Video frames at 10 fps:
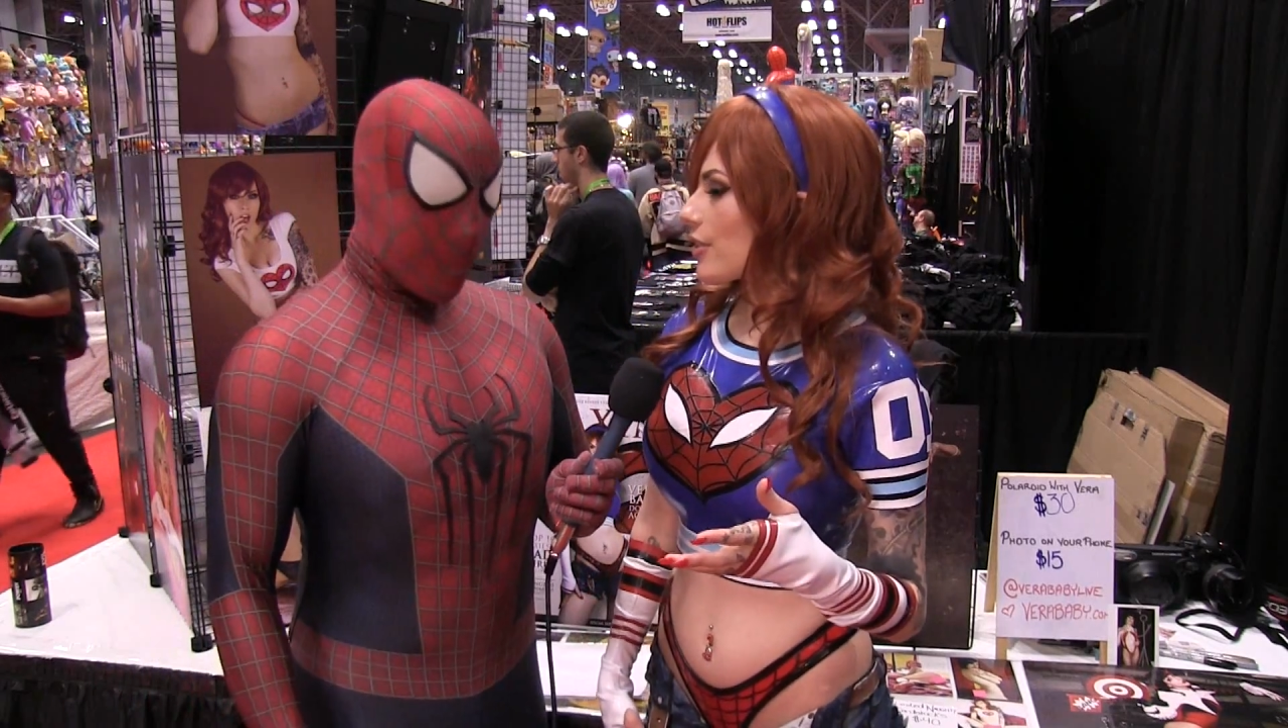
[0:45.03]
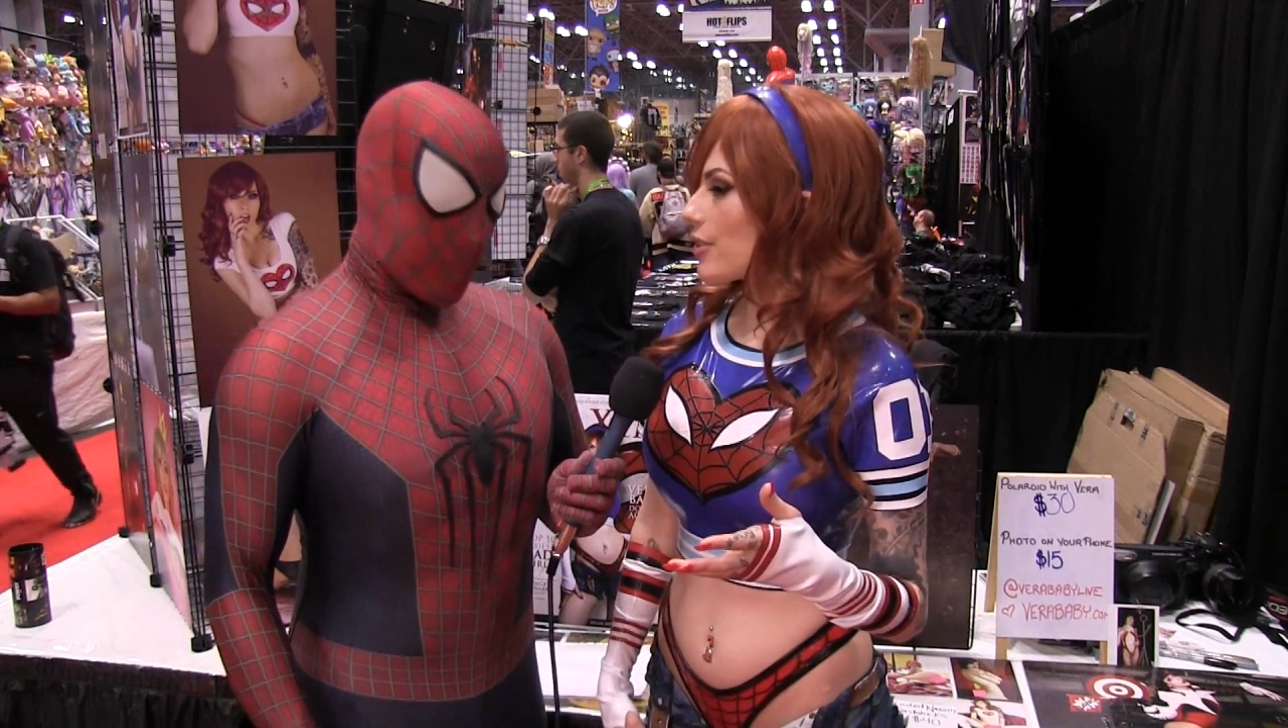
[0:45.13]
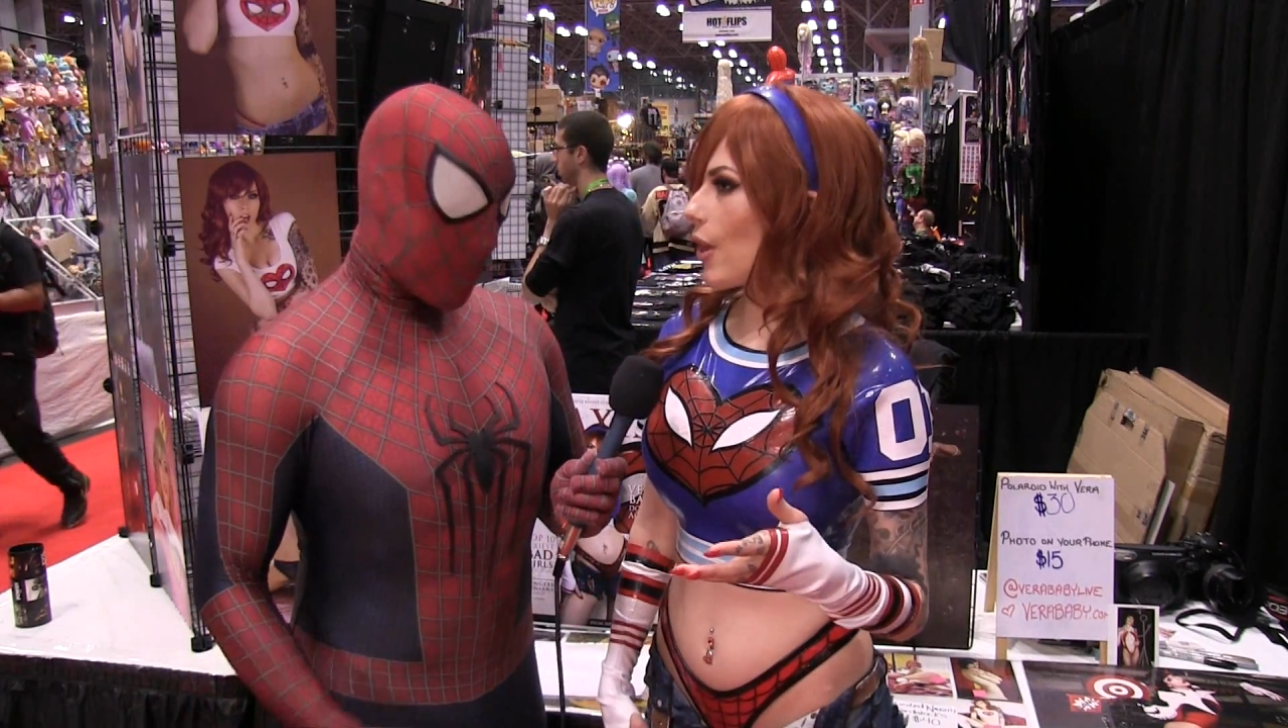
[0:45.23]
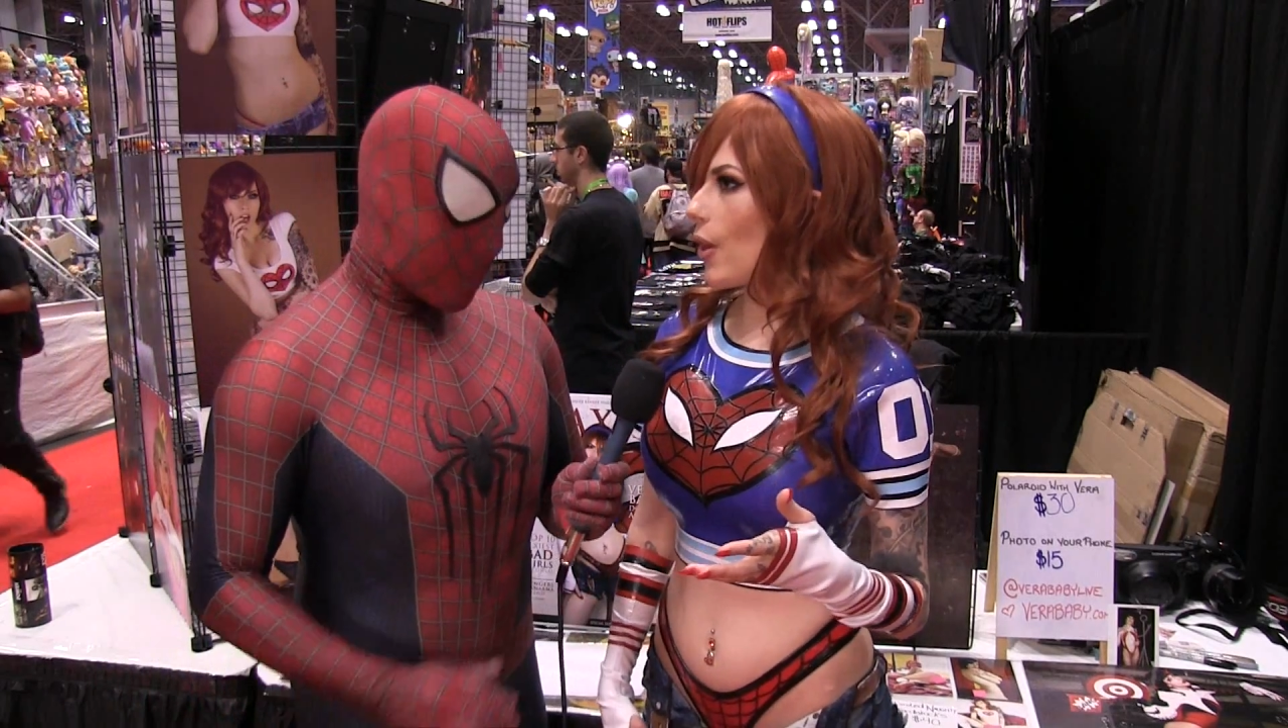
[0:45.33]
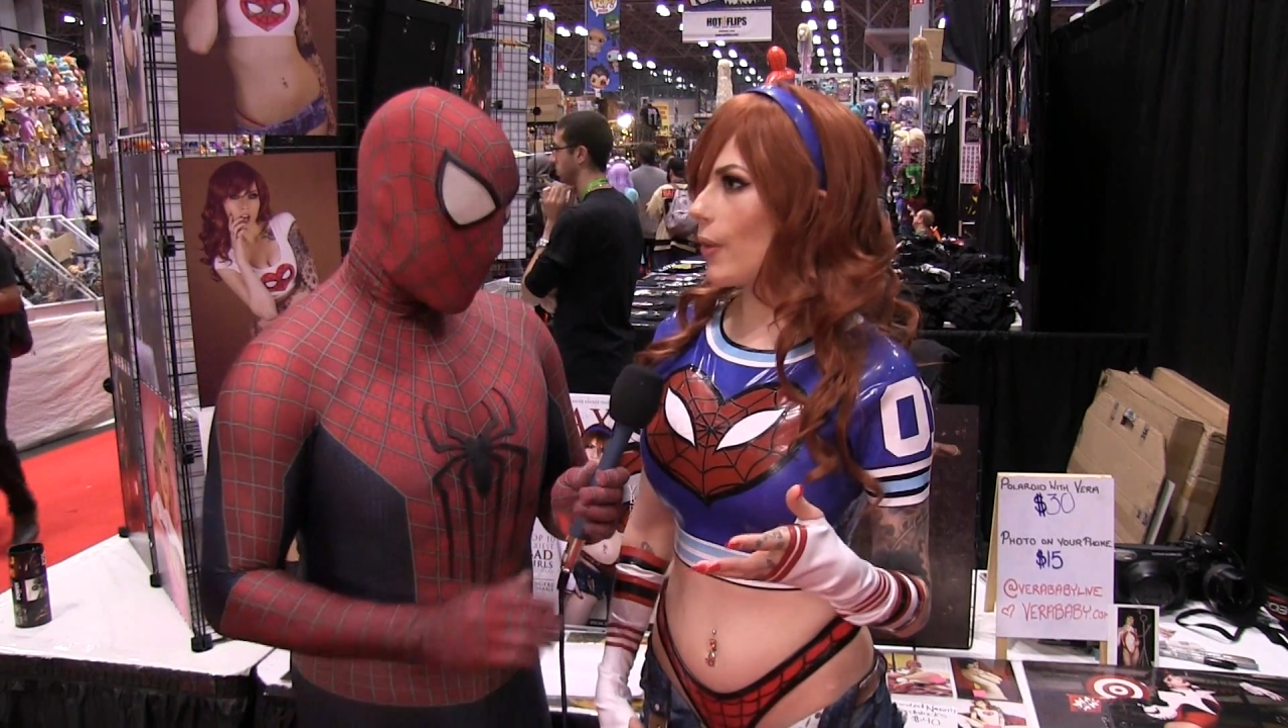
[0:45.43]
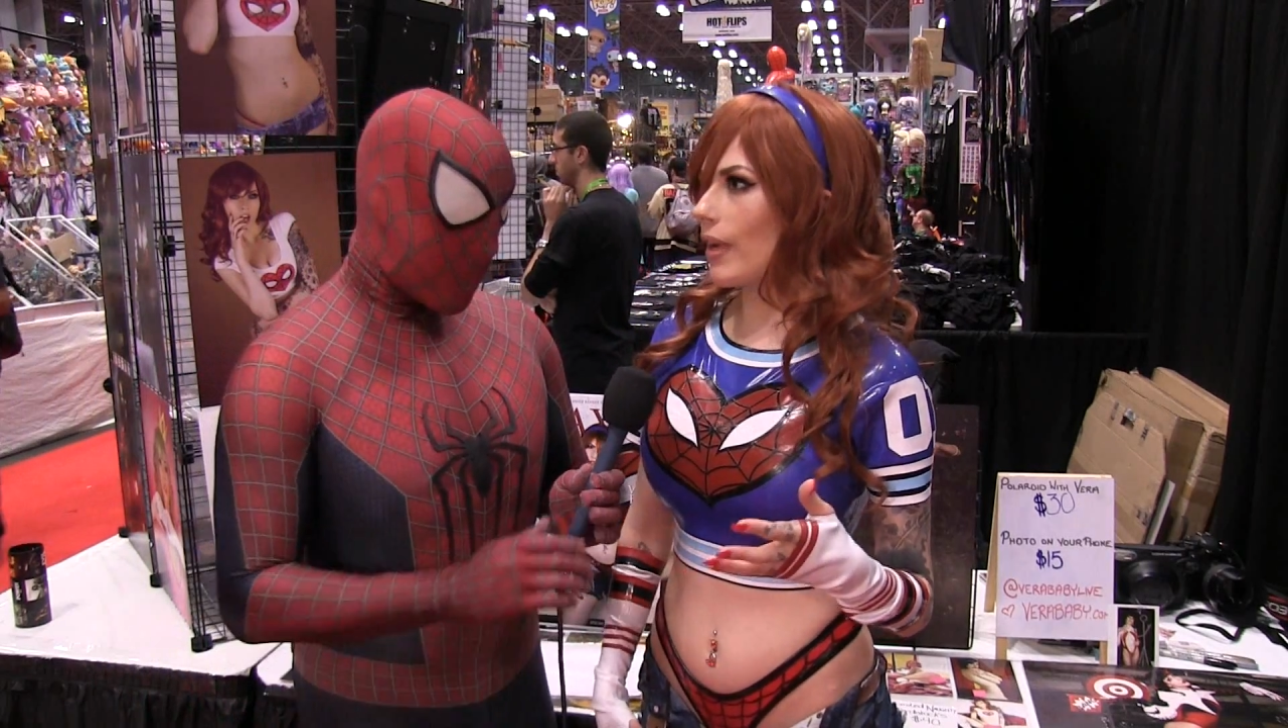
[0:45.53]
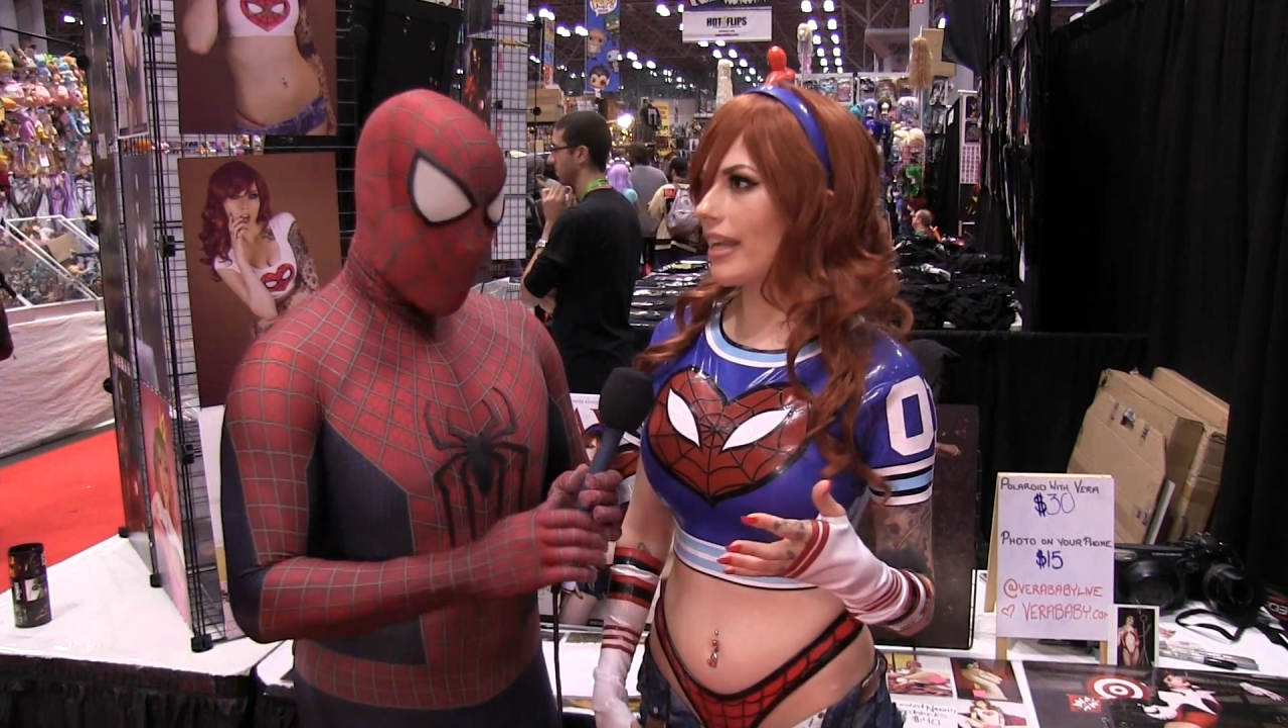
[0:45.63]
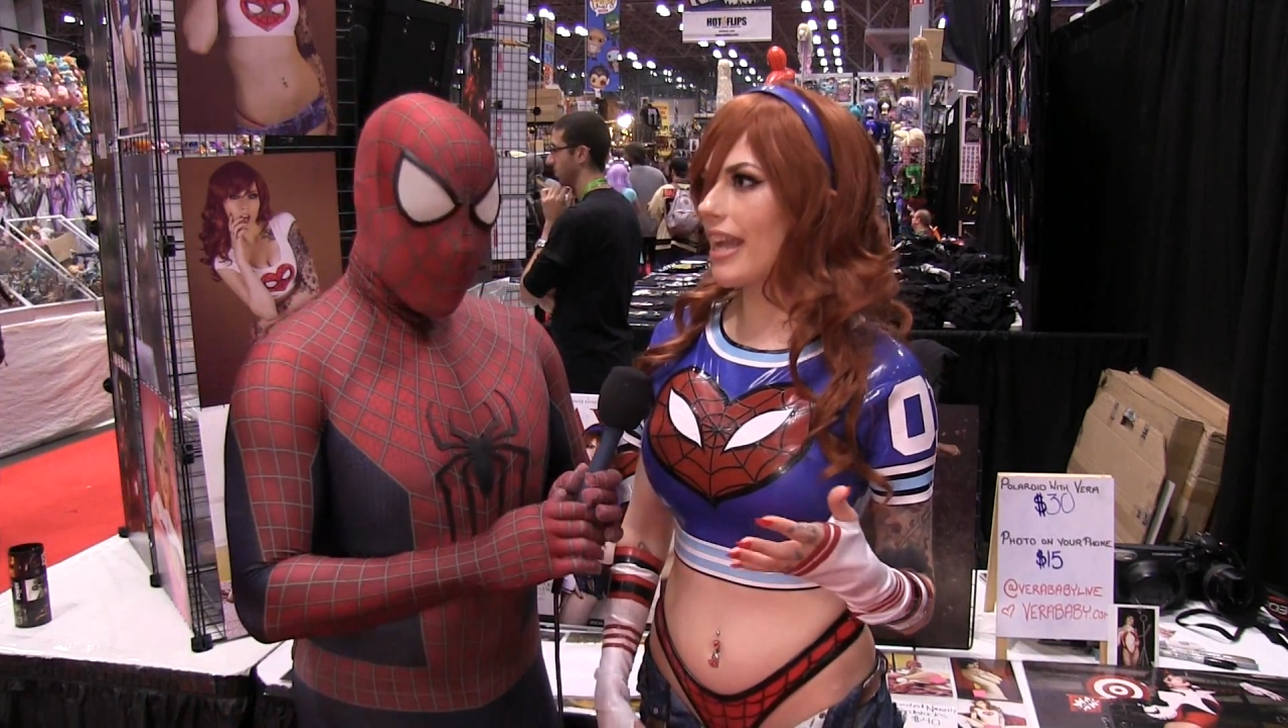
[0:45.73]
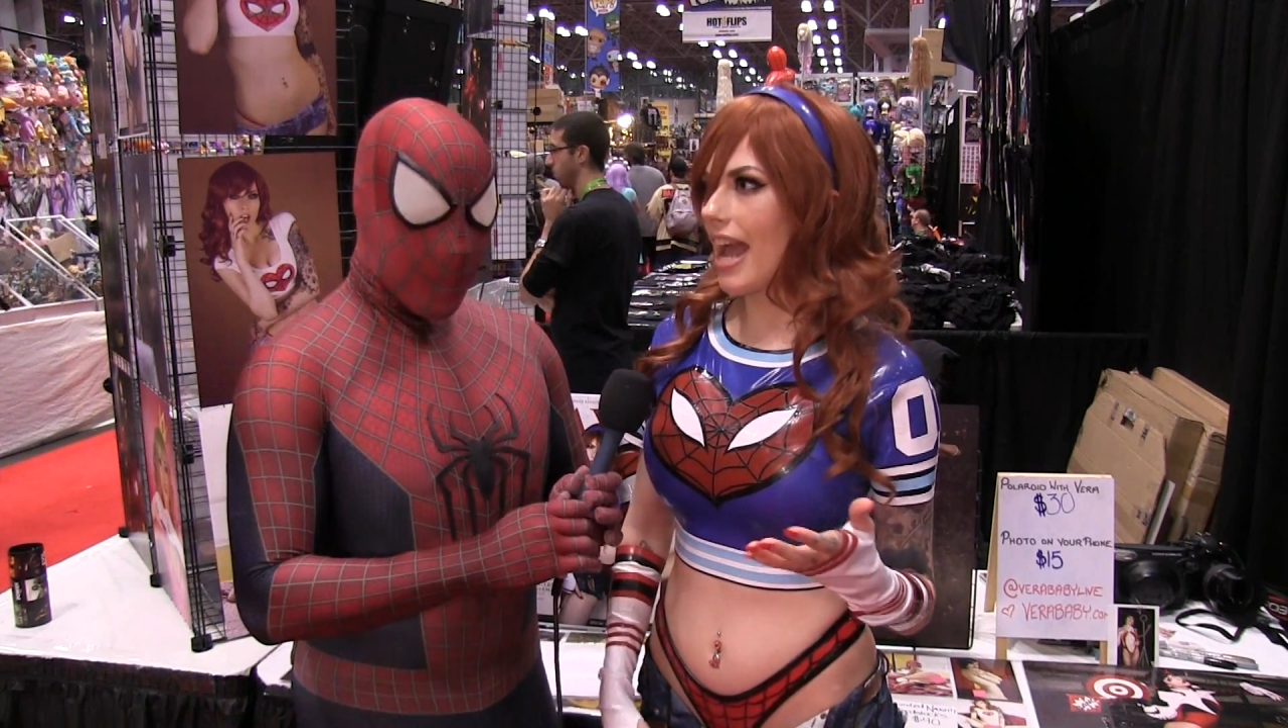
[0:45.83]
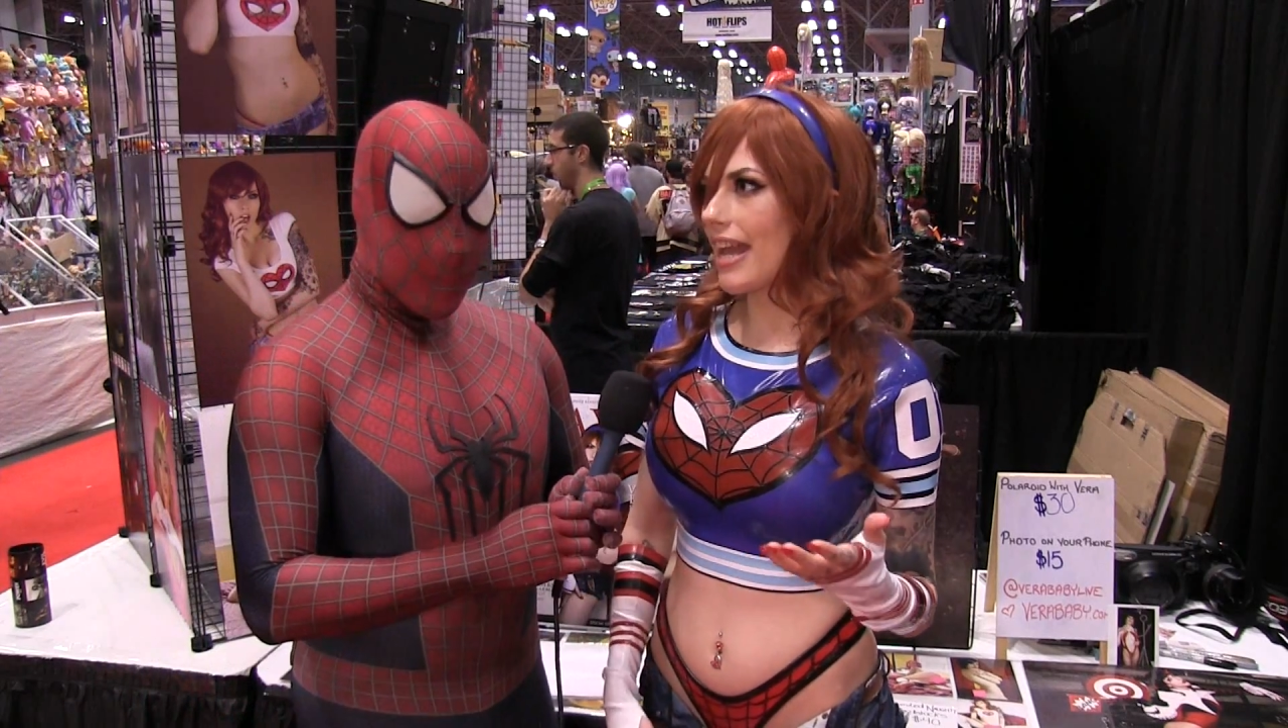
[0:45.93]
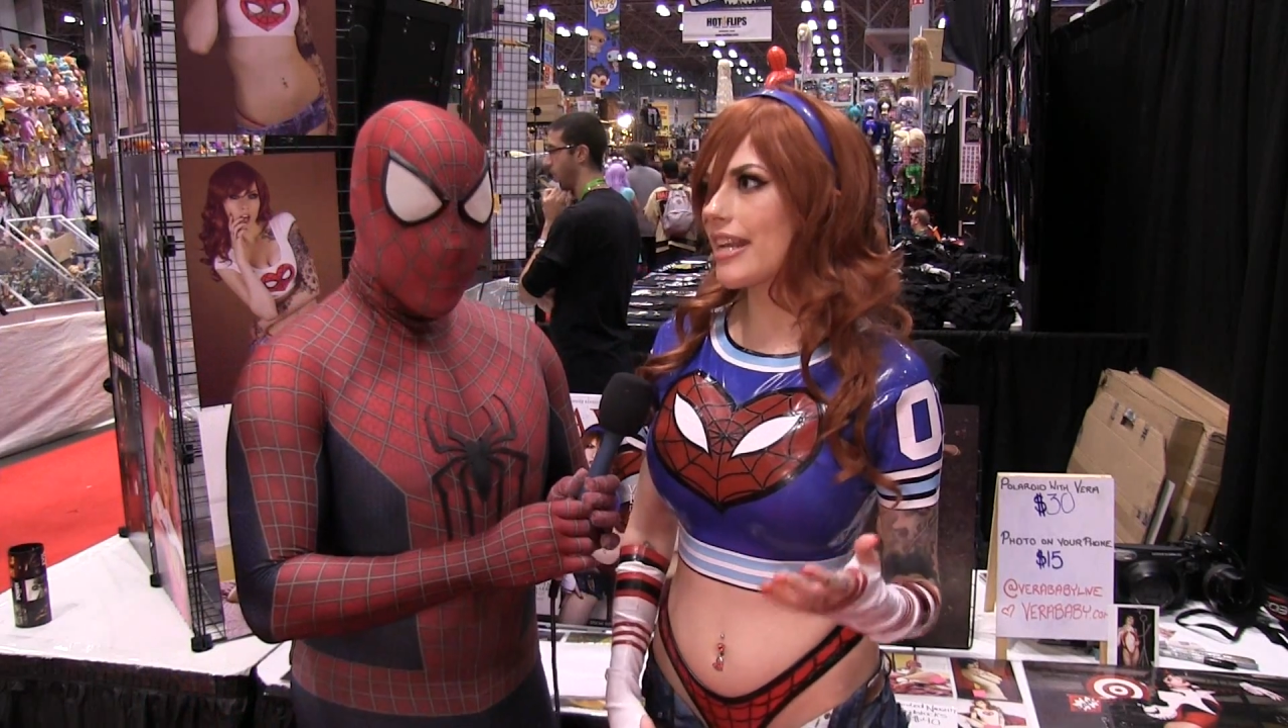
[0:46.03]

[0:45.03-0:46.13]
So yeah,